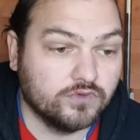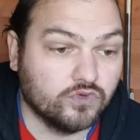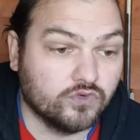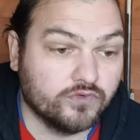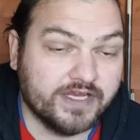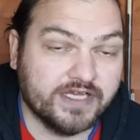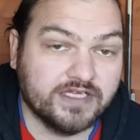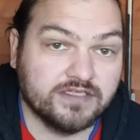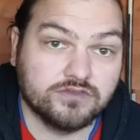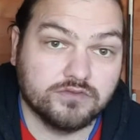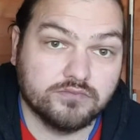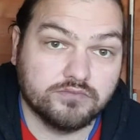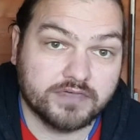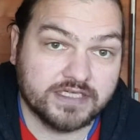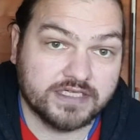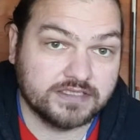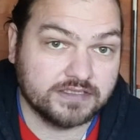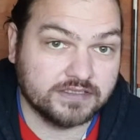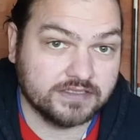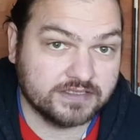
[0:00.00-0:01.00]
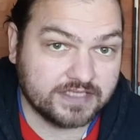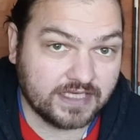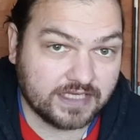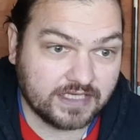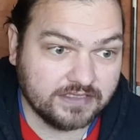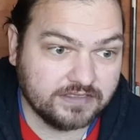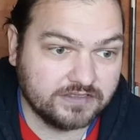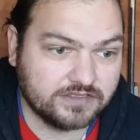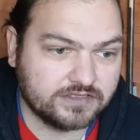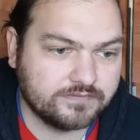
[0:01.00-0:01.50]
Oriental brassica
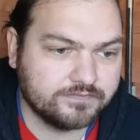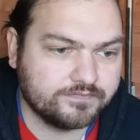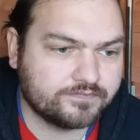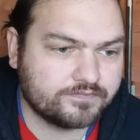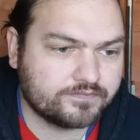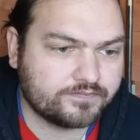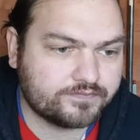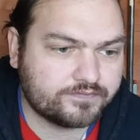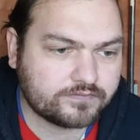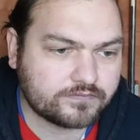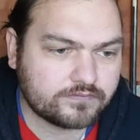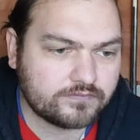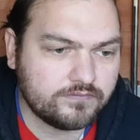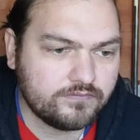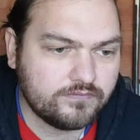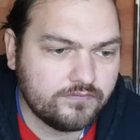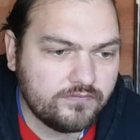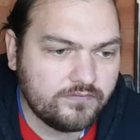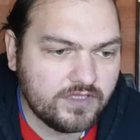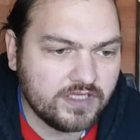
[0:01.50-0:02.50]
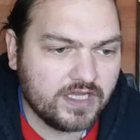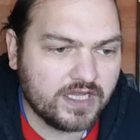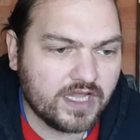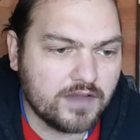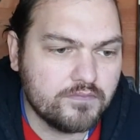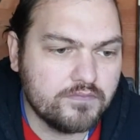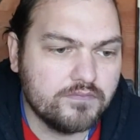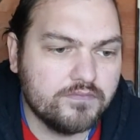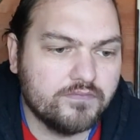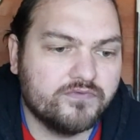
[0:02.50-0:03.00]
salads,
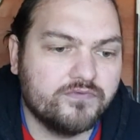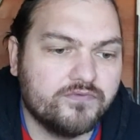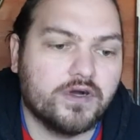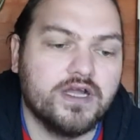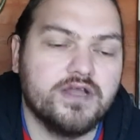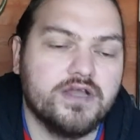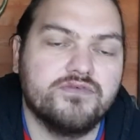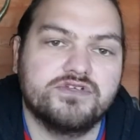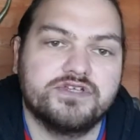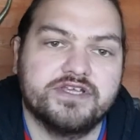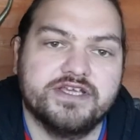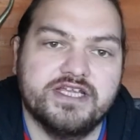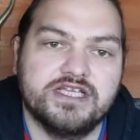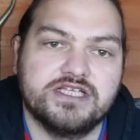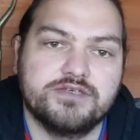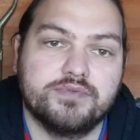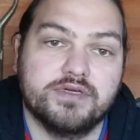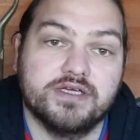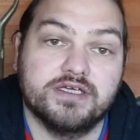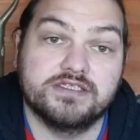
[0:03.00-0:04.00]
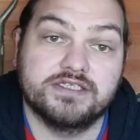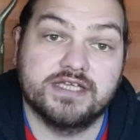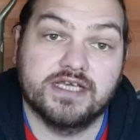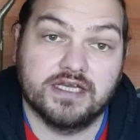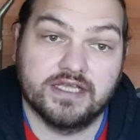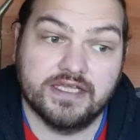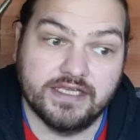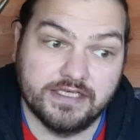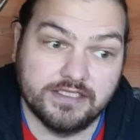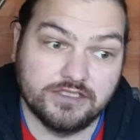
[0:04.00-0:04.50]
5 seeds per
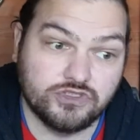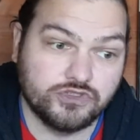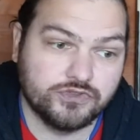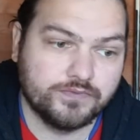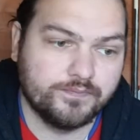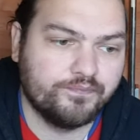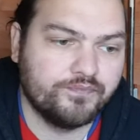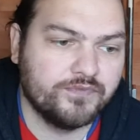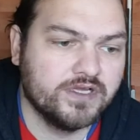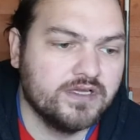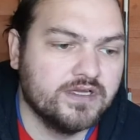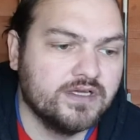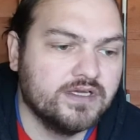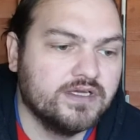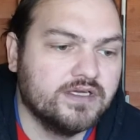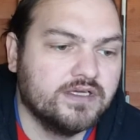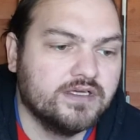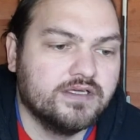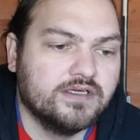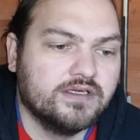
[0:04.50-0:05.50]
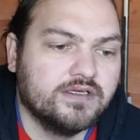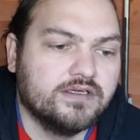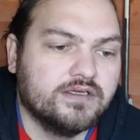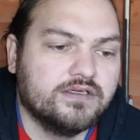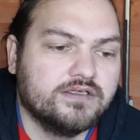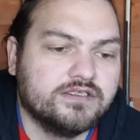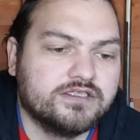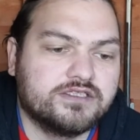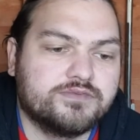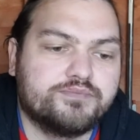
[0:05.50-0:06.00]
cell each.
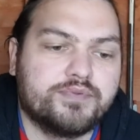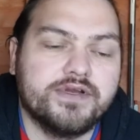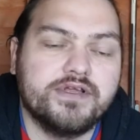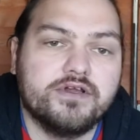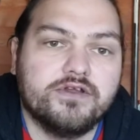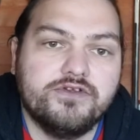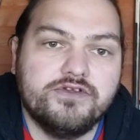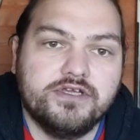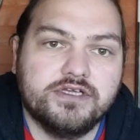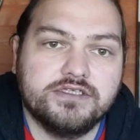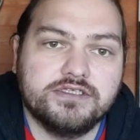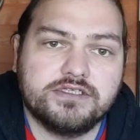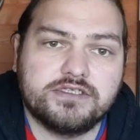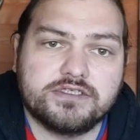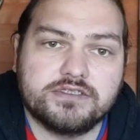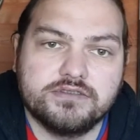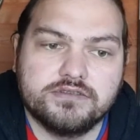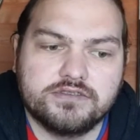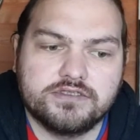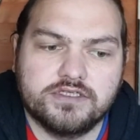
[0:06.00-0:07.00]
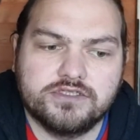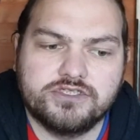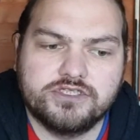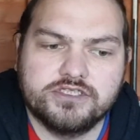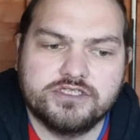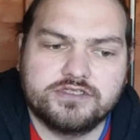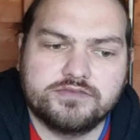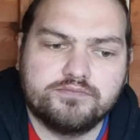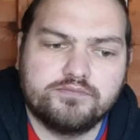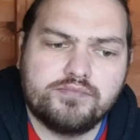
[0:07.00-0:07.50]
Spring onions
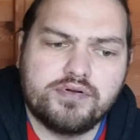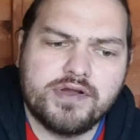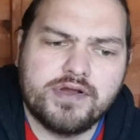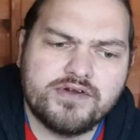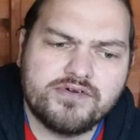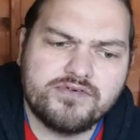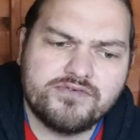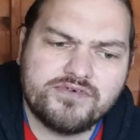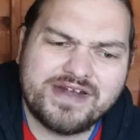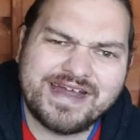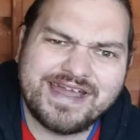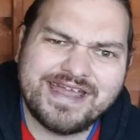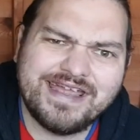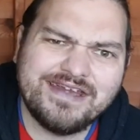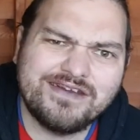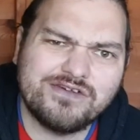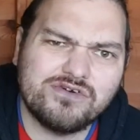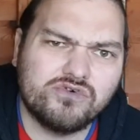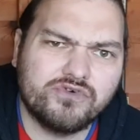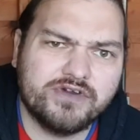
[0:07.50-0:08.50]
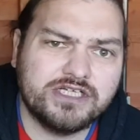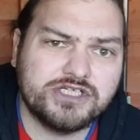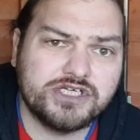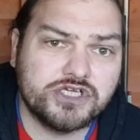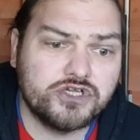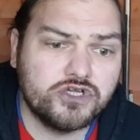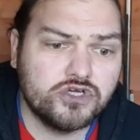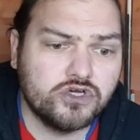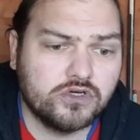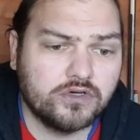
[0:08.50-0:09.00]
such as Parade or
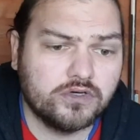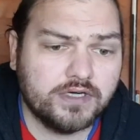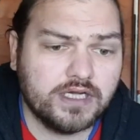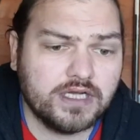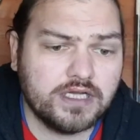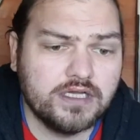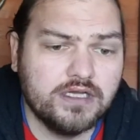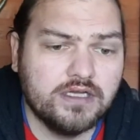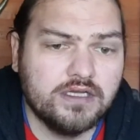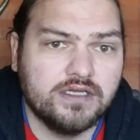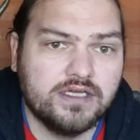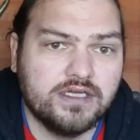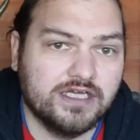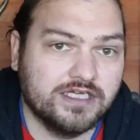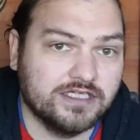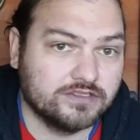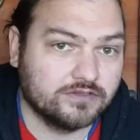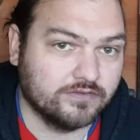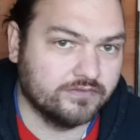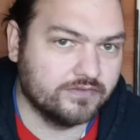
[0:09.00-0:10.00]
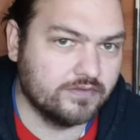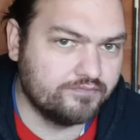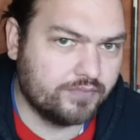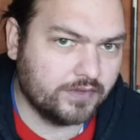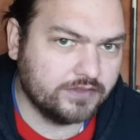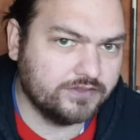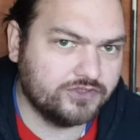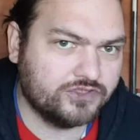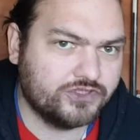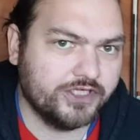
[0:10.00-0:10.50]
Ishikura, sort of a
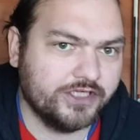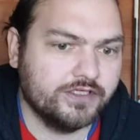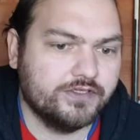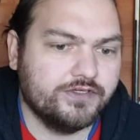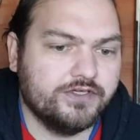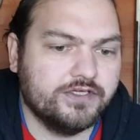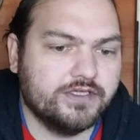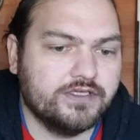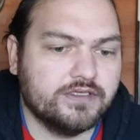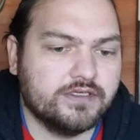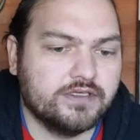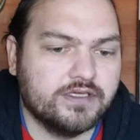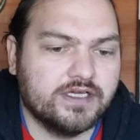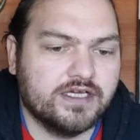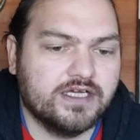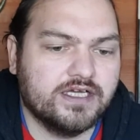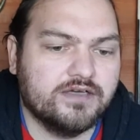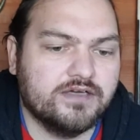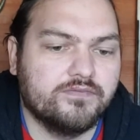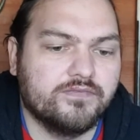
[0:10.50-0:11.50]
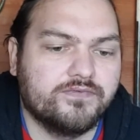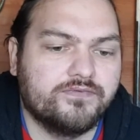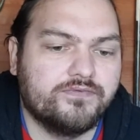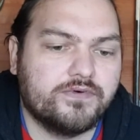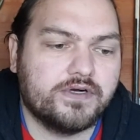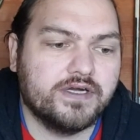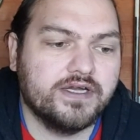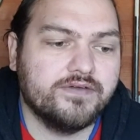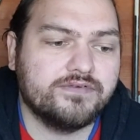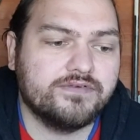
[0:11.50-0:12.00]
bunching onion,
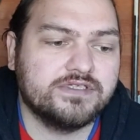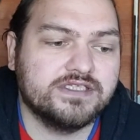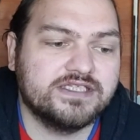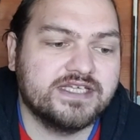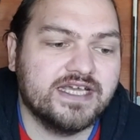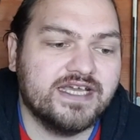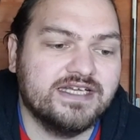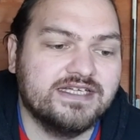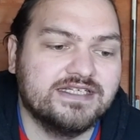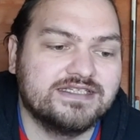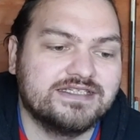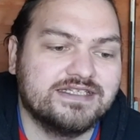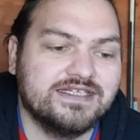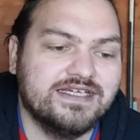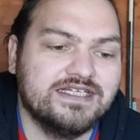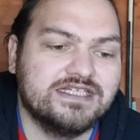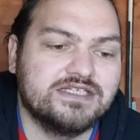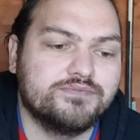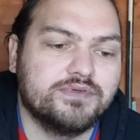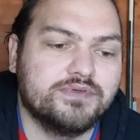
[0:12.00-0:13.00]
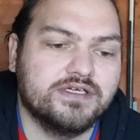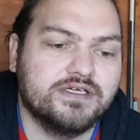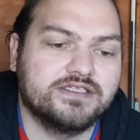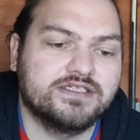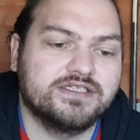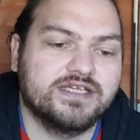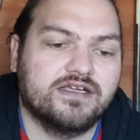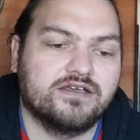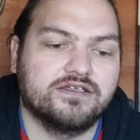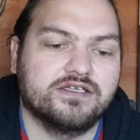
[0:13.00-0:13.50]
5 to 10 seeds
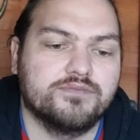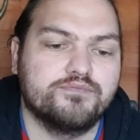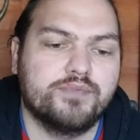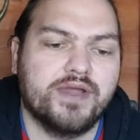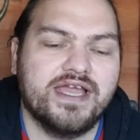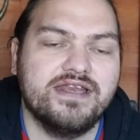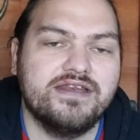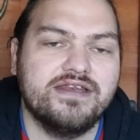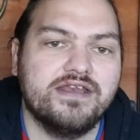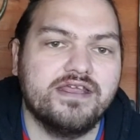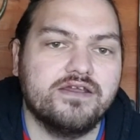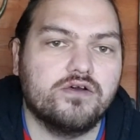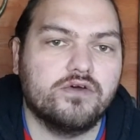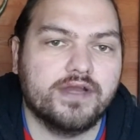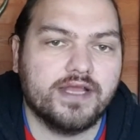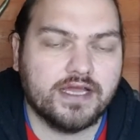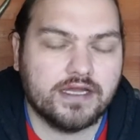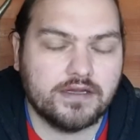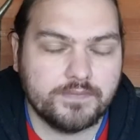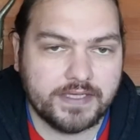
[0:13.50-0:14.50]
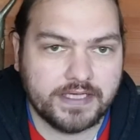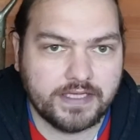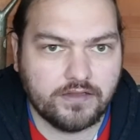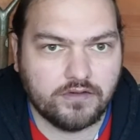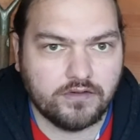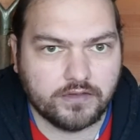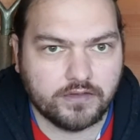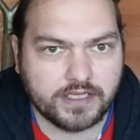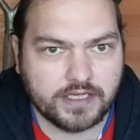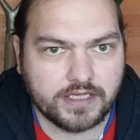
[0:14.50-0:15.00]
per cell depending on how many
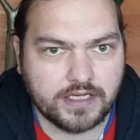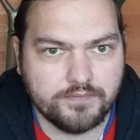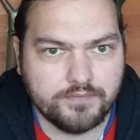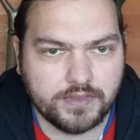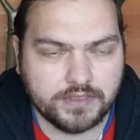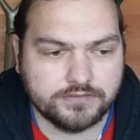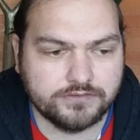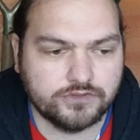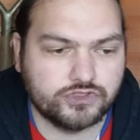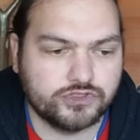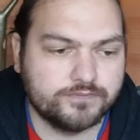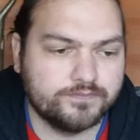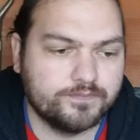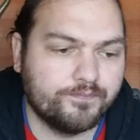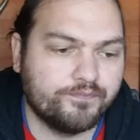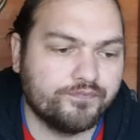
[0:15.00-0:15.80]
you like in a bunch.